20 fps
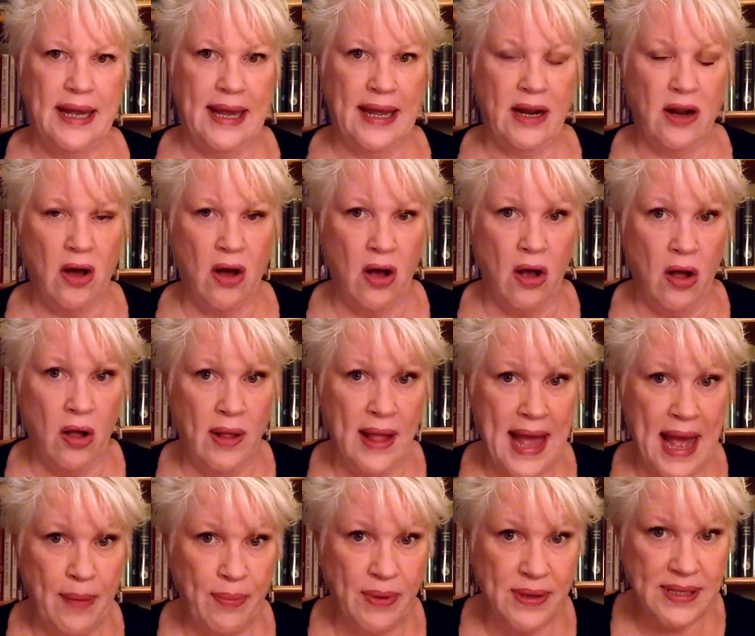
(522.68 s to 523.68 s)
It all
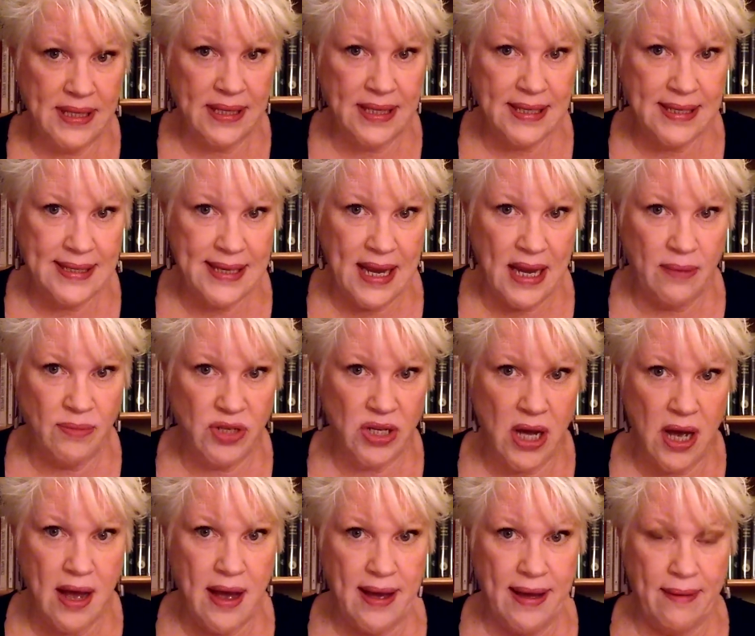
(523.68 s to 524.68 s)
happens at the same
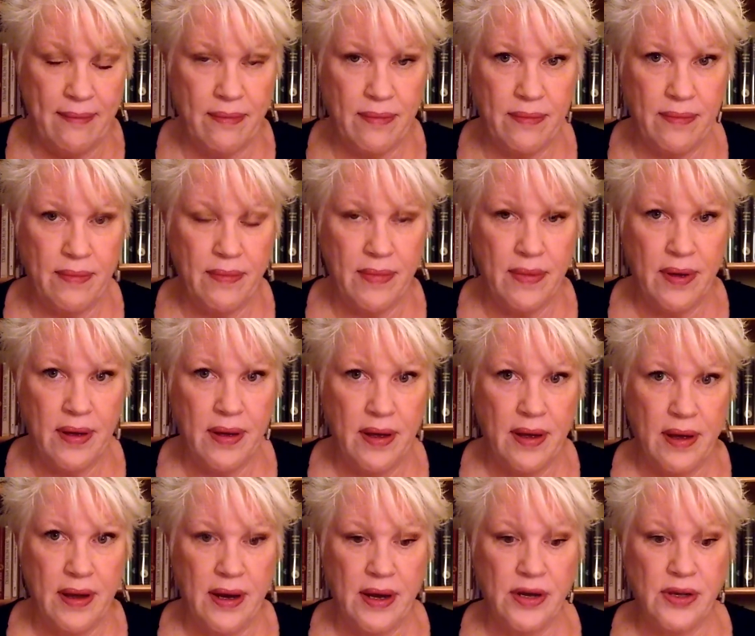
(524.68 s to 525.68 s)
time.
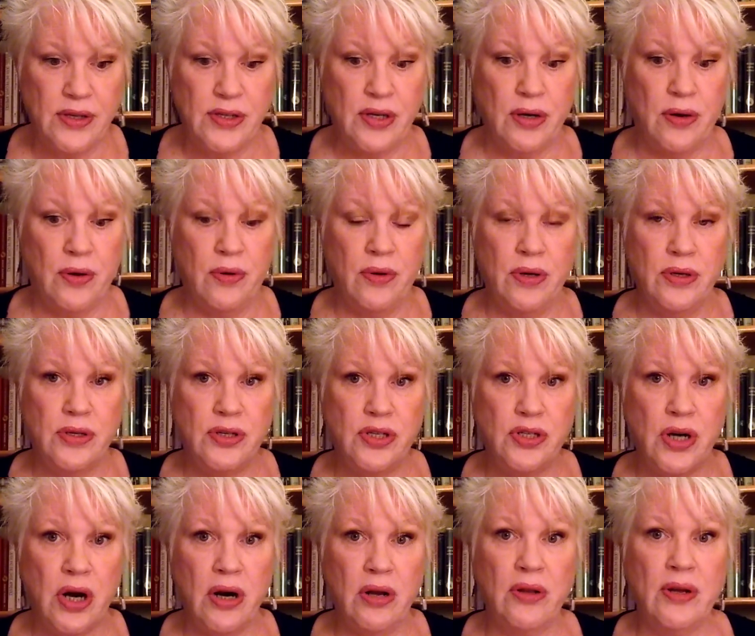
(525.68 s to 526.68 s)
So
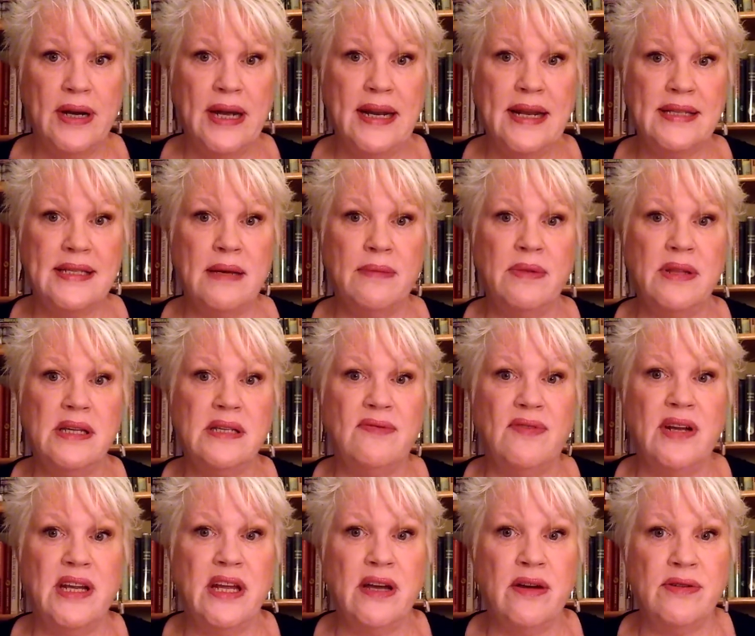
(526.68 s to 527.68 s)
start looking at some of these
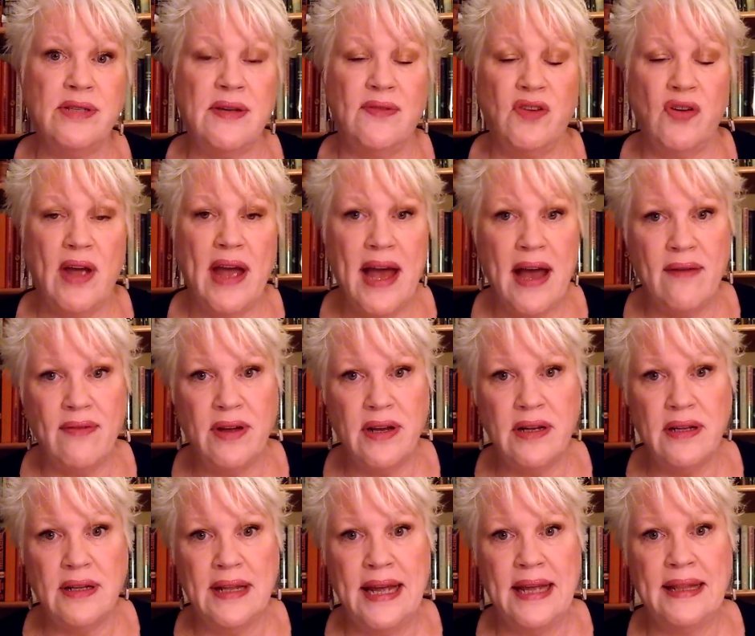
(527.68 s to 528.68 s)
videos if you
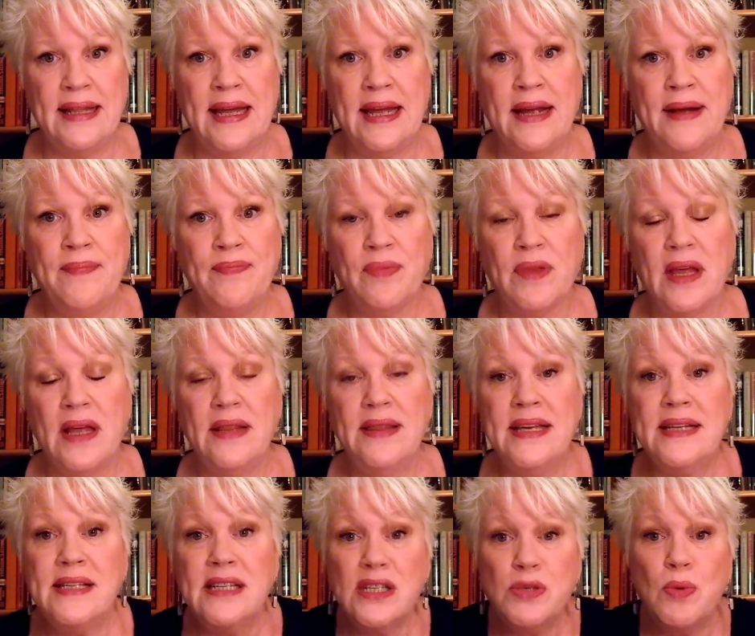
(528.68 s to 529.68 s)
haven't lately.
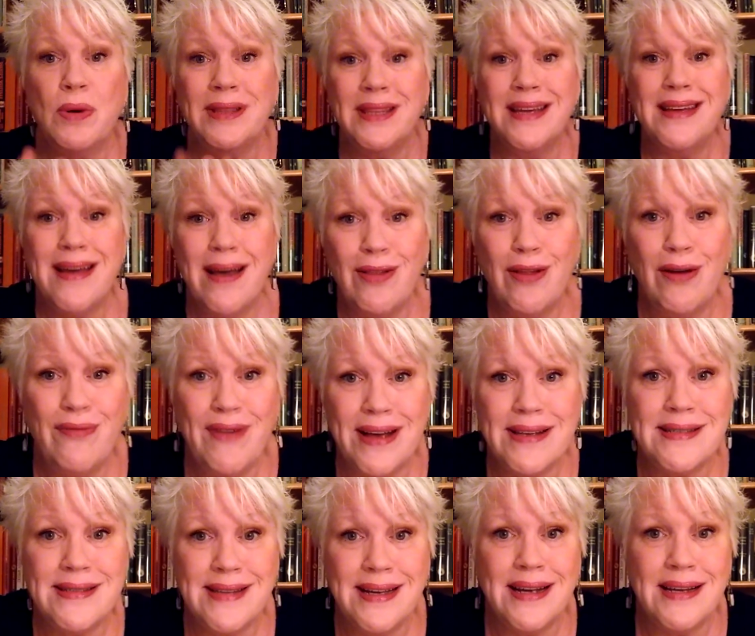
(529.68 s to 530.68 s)
This is what the yellow
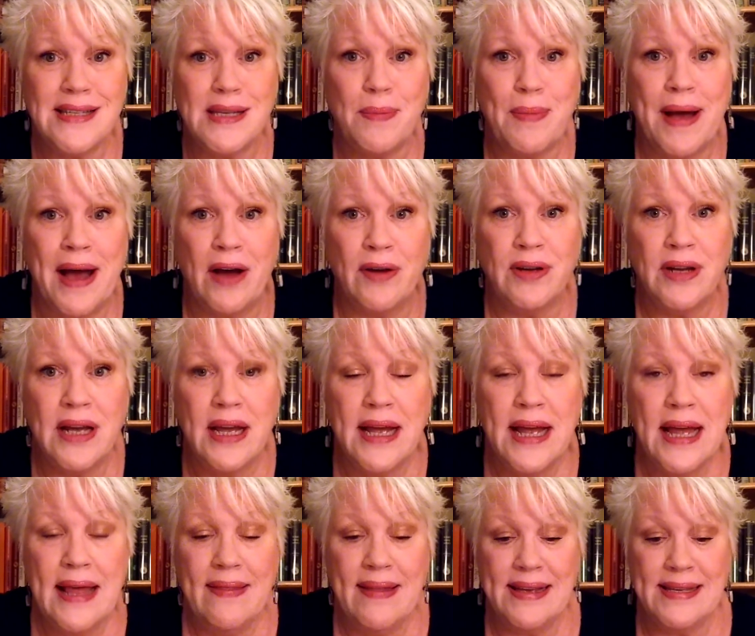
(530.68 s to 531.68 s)
vest thing is about.
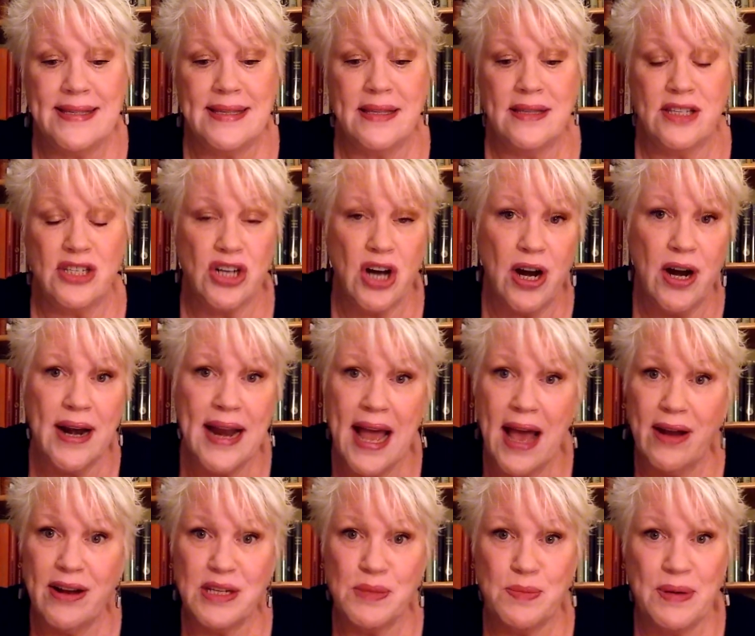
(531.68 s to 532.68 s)
They started
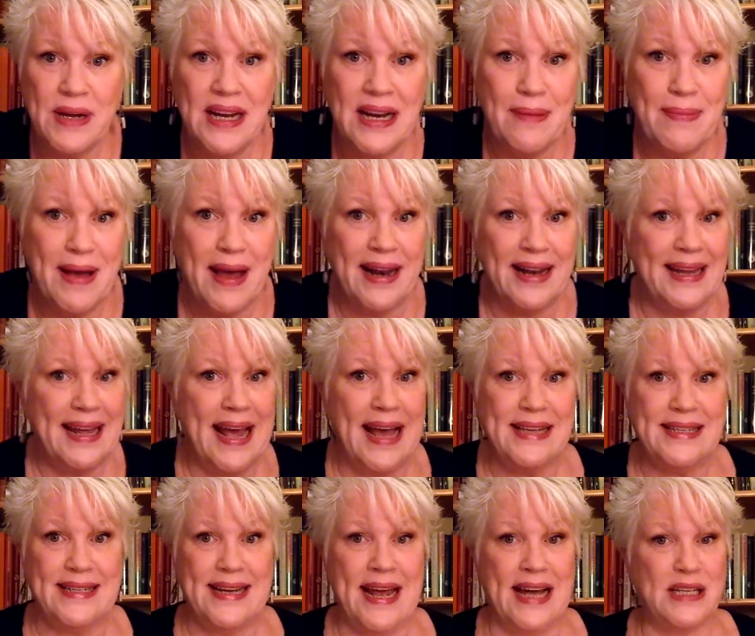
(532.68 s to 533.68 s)
out as being about a
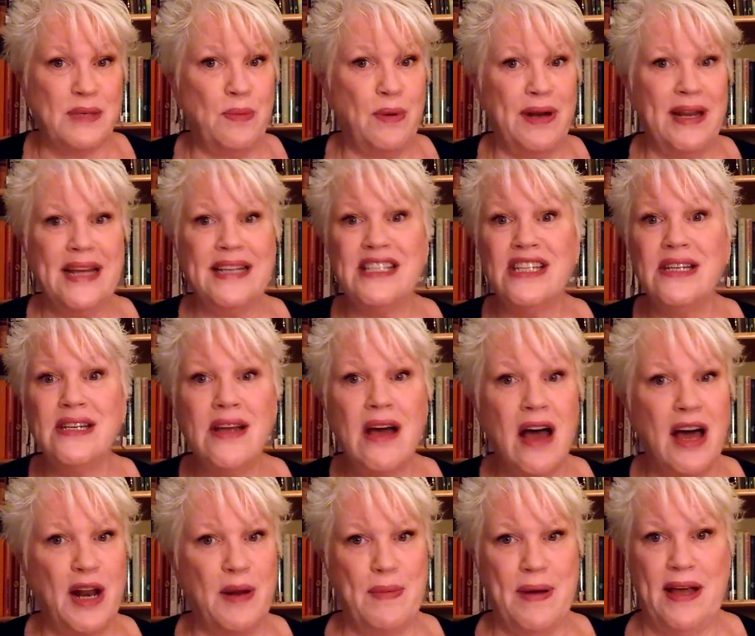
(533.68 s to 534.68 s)
gas tax, but it's
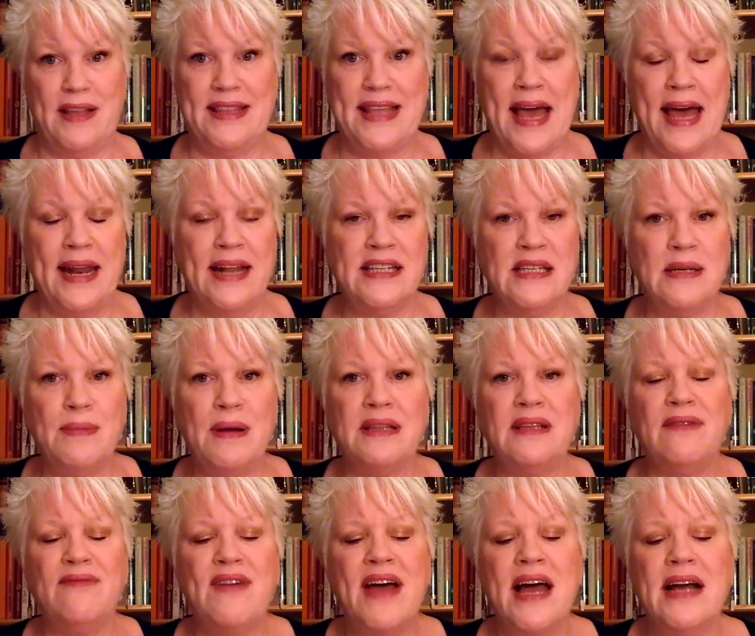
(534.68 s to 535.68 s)
not about that. It's about
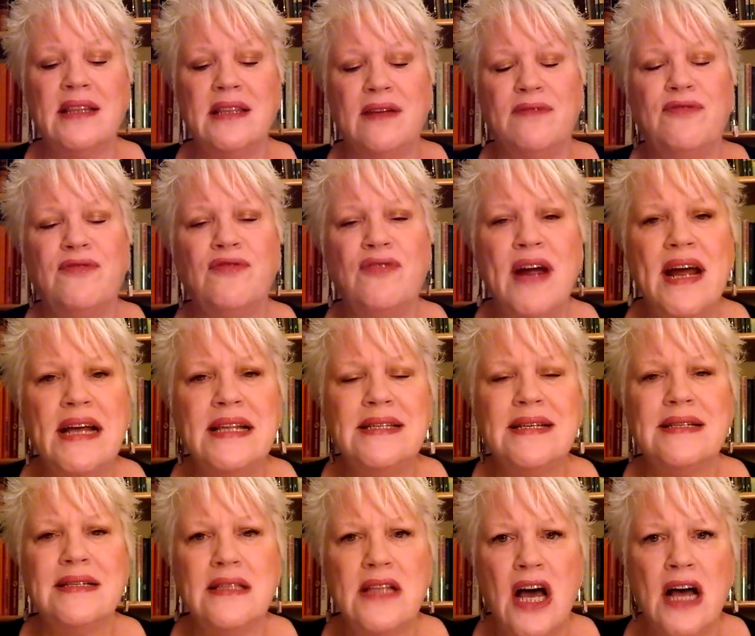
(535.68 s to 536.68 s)
the fact that France
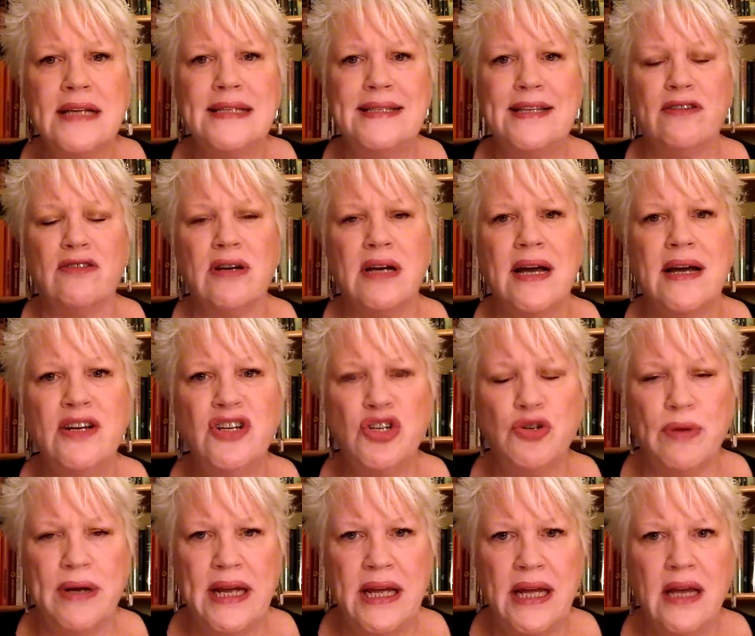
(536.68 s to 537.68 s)
has lost their
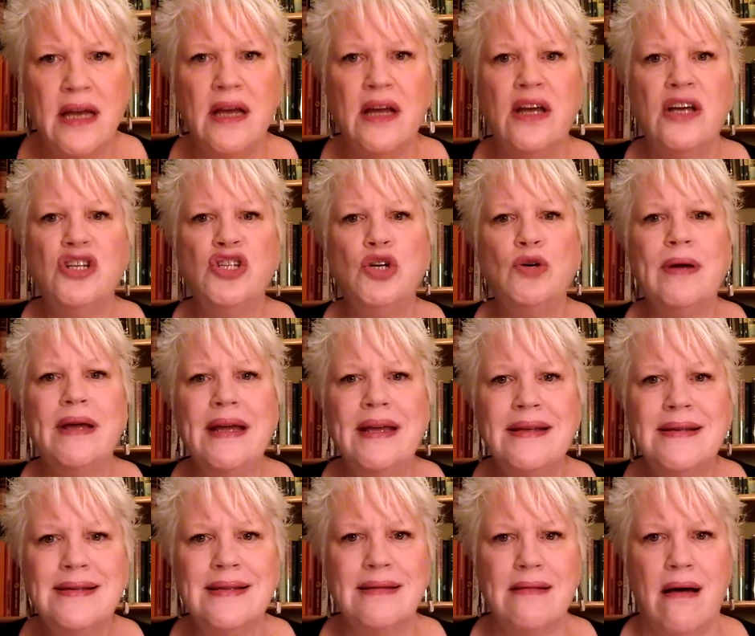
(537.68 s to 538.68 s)
country to
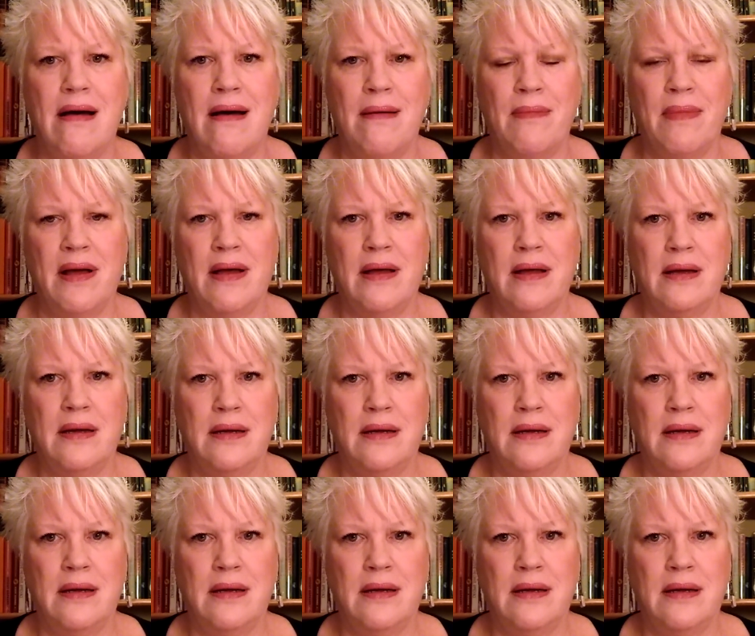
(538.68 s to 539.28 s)
Islam.